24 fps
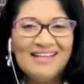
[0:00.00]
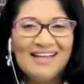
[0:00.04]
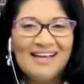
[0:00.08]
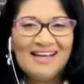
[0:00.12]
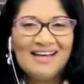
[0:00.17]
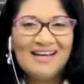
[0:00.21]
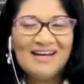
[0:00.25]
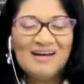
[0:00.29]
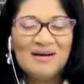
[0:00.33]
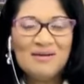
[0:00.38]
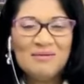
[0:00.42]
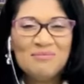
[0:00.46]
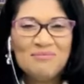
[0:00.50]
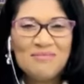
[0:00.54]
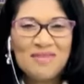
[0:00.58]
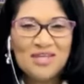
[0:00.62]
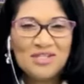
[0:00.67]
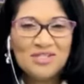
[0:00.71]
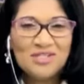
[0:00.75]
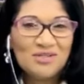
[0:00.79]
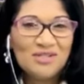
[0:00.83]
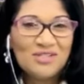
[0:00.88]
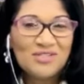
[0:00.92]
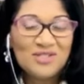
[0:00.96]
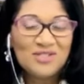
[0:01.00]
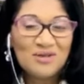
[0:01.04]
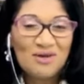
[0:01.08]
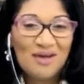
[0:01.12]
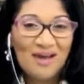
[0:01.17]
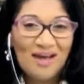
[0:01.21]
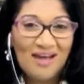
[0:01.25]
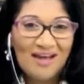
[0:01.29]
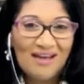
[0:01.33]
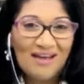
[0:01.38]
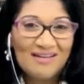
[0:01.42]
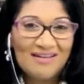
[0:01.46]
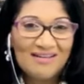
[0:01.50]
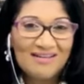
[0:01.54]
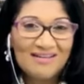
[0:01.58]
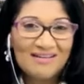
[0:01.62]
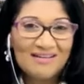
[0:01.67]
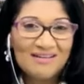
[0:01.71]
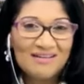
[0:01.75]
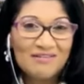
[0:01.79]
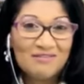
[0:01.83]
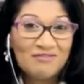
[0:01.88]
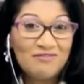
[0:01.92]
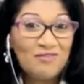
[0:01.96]
Uh, make sure that you had
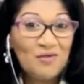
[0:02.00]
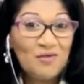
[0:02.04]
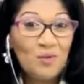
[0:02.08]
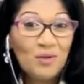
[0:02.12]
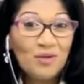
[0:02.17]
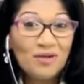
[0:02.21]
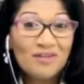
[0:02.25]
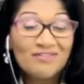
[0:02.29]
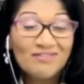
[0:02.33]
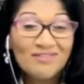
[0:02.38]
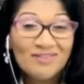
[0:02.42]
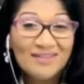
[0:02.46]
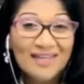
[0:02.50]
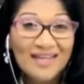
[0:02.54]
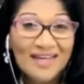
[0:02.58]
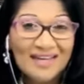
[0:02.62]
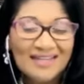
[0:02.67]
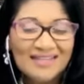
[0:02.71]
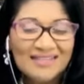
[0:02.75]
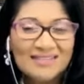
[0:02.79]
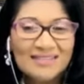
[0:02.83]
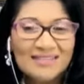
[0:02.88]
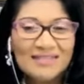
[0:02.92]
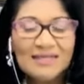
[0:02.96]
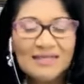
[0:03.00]
uh, fuel for that.